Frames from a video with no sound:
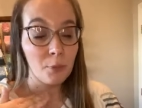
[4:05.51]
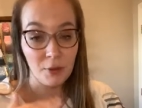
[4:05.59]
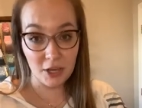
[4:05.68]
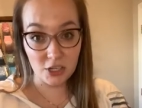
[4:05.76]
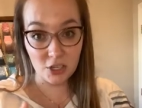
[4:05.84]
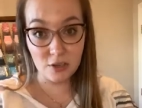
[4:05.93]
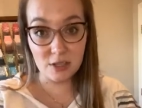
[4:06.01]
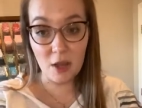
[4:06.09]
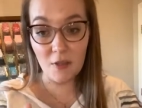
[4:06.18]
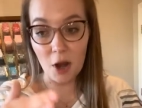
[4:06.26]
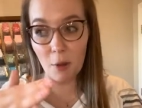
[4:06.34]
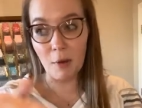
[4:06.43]
pictures
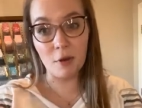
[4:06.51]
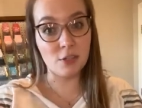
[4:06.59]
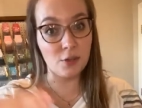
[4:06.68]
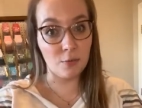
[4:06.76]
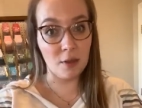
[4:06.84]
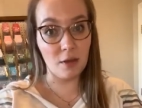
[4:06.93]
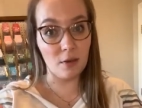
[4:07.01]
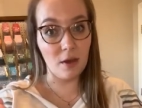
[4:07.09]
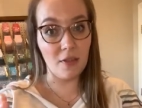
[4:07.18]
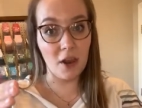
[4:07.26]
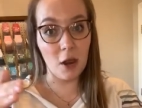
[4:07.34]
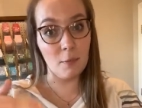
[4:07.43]
and then I'll post a reel
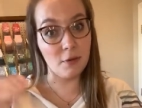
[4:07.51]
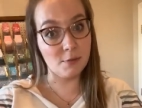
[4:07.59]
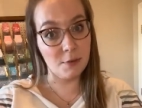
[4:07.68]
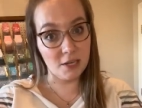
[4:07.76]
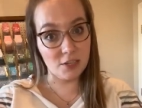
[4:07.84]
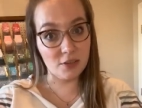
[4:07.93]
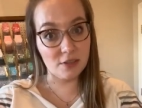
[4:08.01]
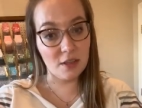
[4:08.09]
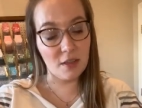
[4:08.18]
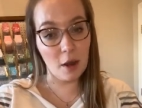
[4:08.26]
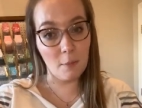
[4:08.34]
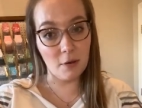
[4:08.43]
and then I'll post pictures
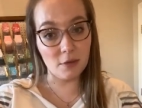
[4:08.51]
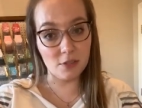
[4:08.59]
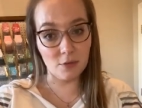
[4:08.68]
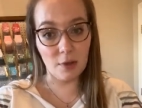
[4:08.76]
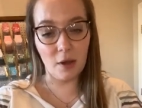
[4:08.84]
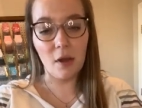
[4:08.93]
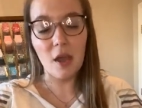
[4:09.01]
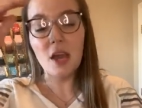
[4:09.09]
and then I'll post a reel.